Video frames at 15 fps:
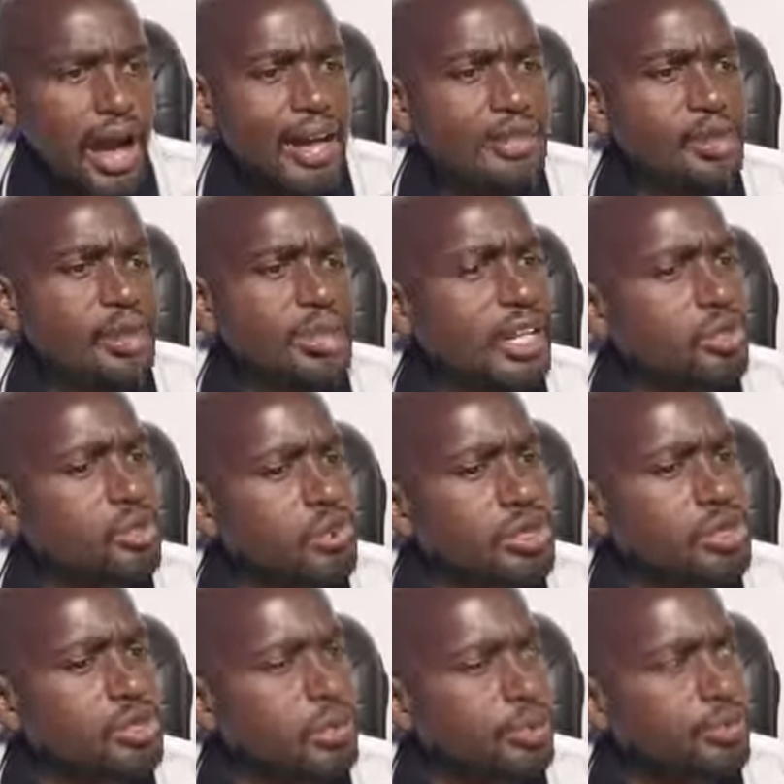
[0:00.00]
I saw that
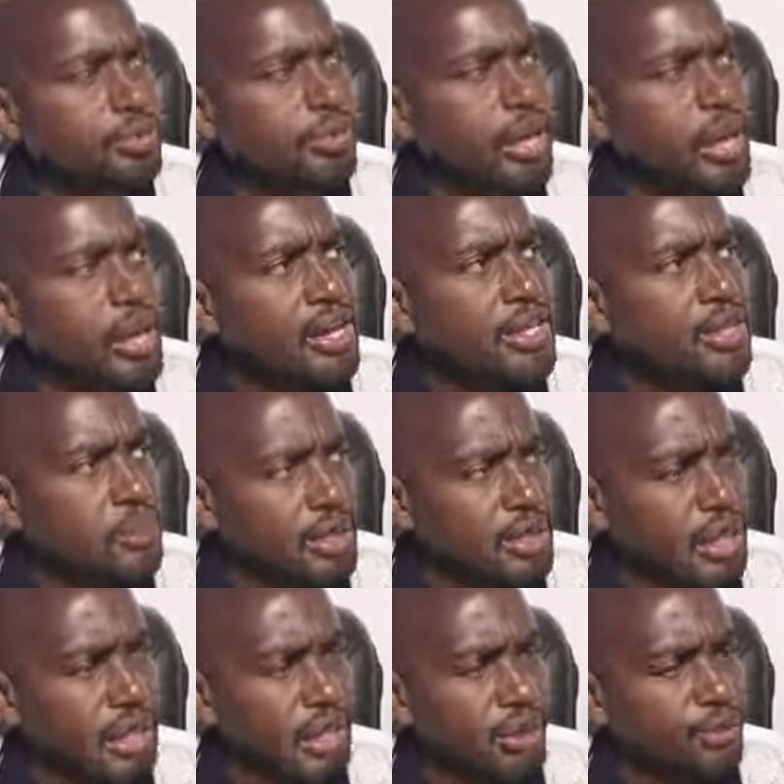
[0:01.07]
wisdom is
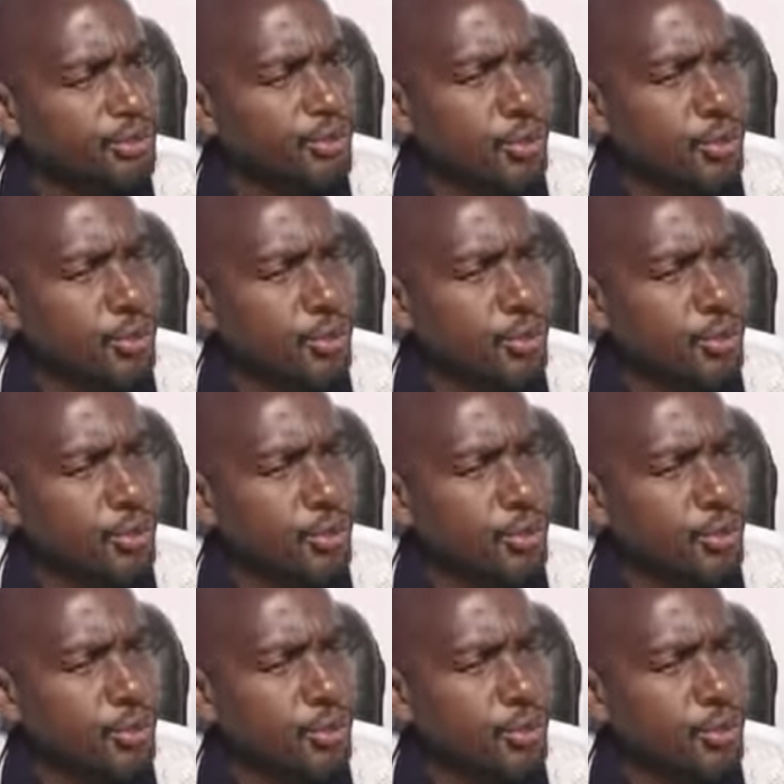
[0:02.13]
better than